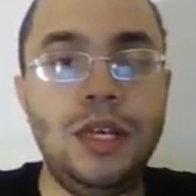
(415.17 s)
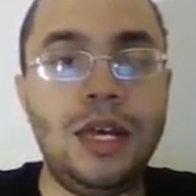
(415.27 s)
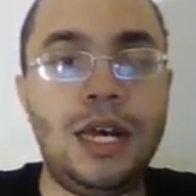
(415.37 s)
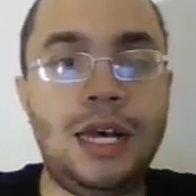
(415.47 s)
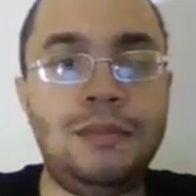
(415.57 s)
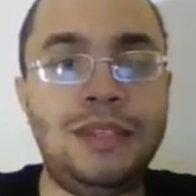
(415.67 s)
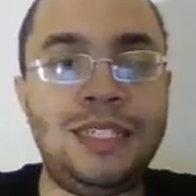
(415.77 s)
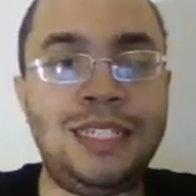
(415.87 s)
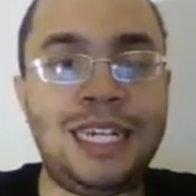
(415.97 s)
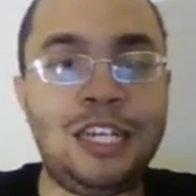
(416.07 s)
This
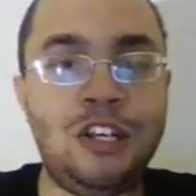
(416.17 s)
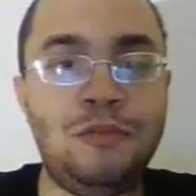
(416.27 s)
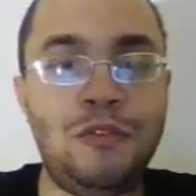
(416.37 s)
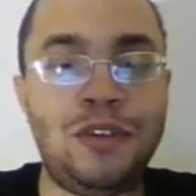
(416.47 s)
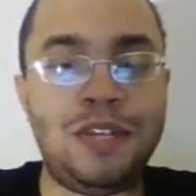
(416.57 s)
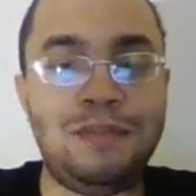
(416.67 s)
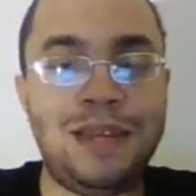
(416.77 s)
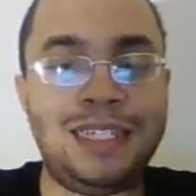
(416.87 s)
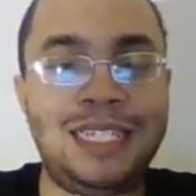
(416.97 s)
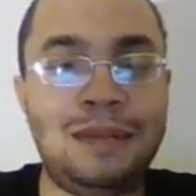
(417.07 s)
is not a good move because it
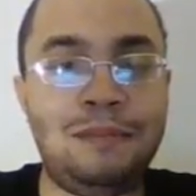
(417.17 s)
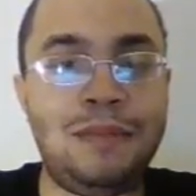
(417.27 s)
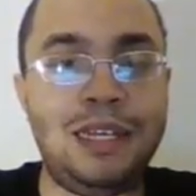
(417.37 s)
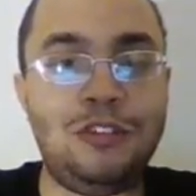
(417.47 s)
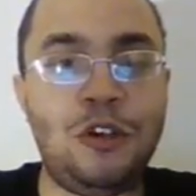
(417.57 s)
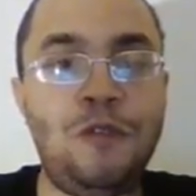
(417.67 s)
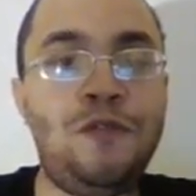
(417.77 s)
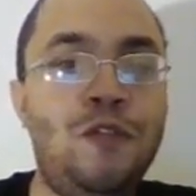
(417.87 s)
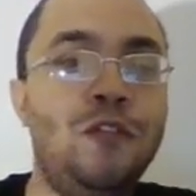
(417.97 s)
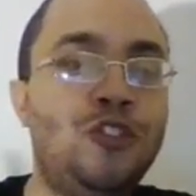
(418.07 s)
makes him... Don't
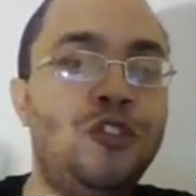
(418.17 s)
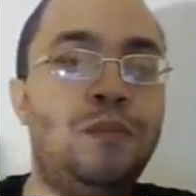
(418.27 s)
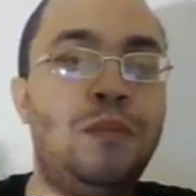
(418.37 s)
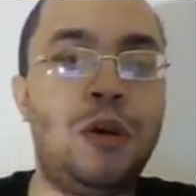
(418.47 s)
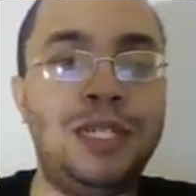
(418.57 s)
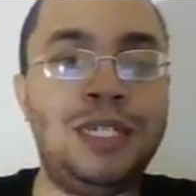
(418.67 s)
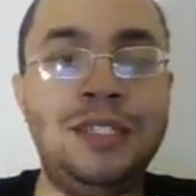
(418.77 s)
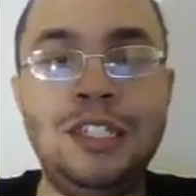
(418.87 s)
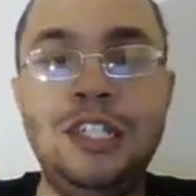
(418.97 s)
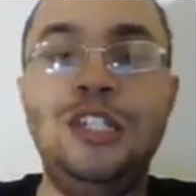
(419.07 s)
force your
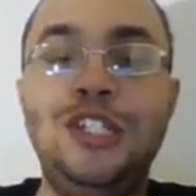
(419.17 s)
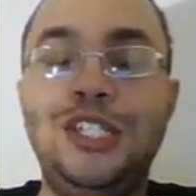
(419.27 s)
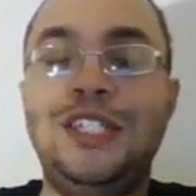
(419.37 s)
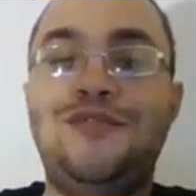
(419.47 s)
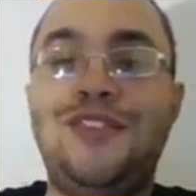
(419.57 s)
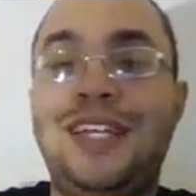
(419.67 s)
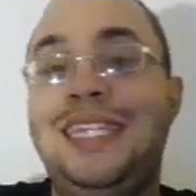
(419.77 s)
opponent to defend